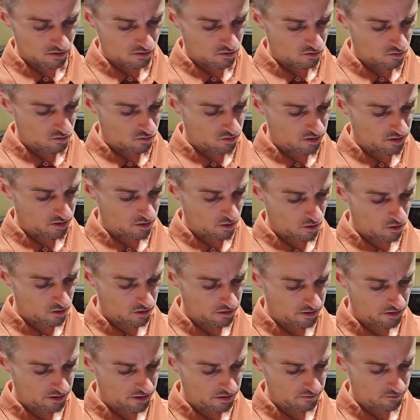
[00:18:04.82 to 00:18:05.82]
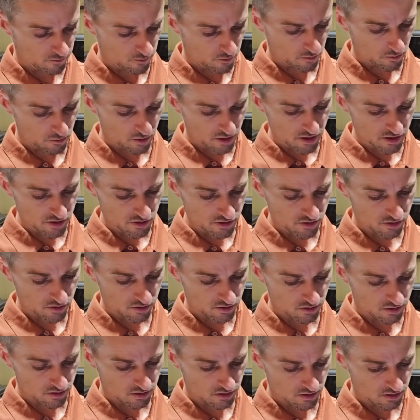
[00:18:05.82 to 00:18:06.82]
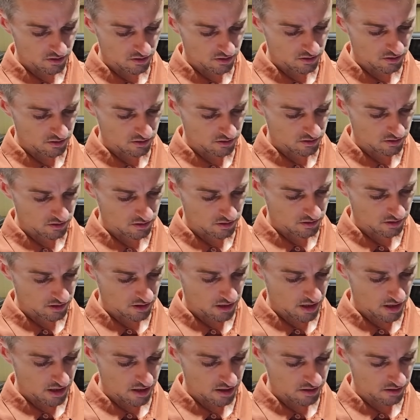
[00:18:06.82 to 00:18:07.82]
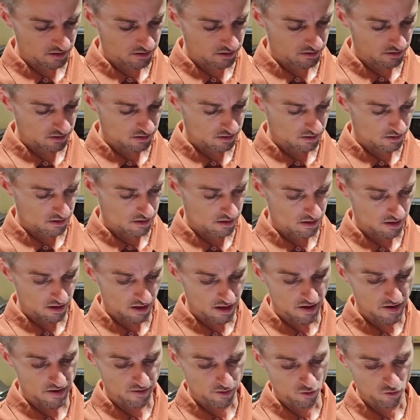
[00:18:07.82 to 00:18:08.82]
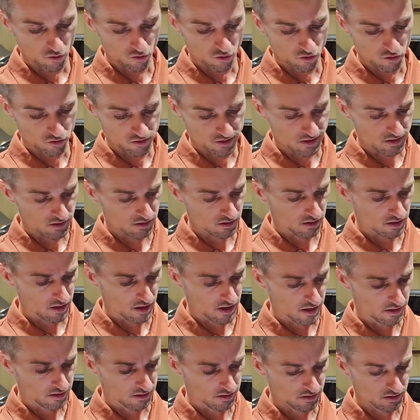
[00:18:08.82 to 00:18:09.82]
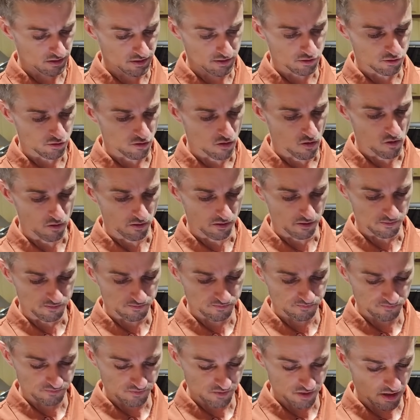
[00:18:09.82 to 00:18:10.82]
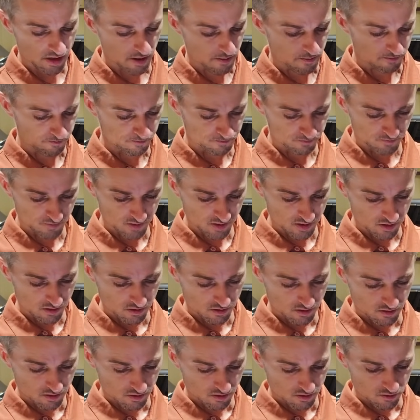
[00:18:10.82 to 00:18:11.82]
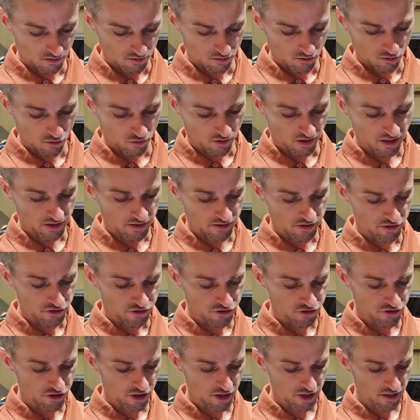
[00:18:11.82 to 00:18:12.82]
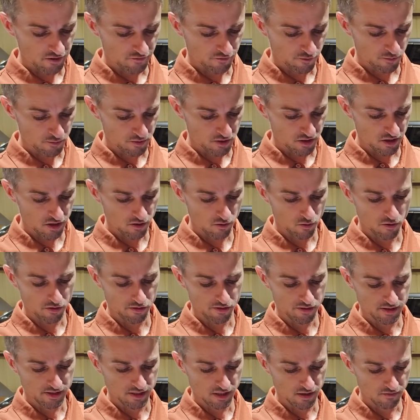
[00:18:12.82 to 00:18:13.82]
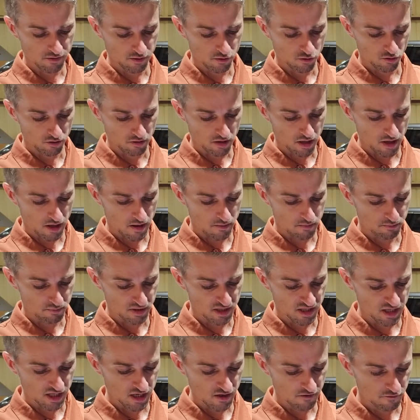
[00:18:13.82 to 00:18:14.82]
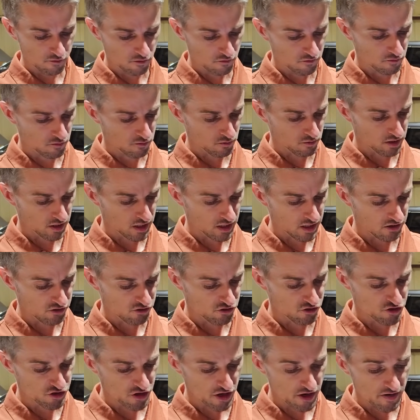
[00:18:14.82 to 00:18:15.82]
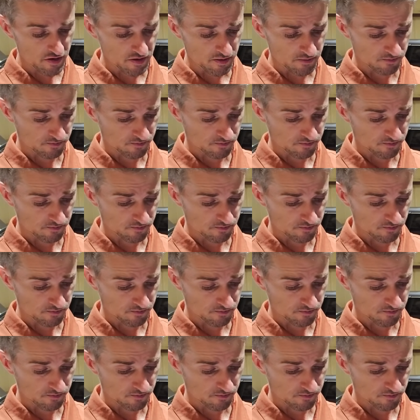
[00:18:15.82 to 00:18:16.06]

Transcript: with all the informations, scan, error codes and so on. Yeah, you can share it from here or you can save it on PDF. If you hit share,